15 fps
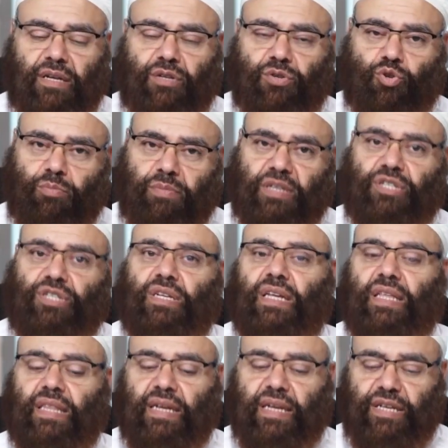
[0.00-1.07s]
So
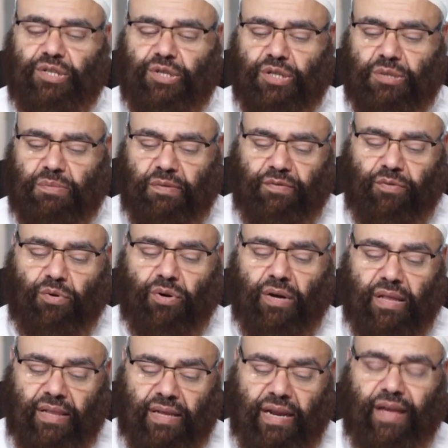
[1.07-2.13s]
mentioning the nations before
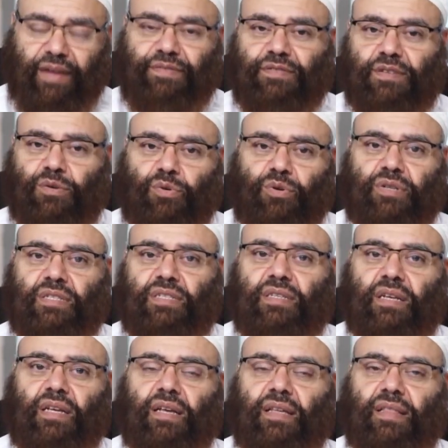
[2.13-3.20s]
and then afterwards
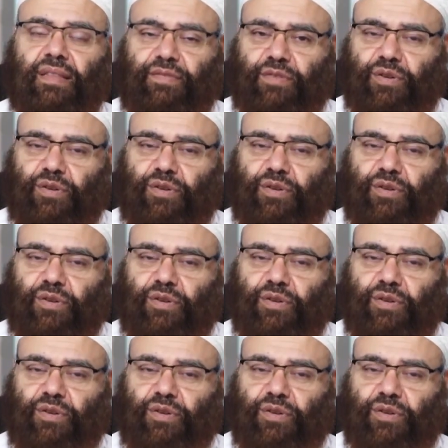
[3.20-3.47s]
the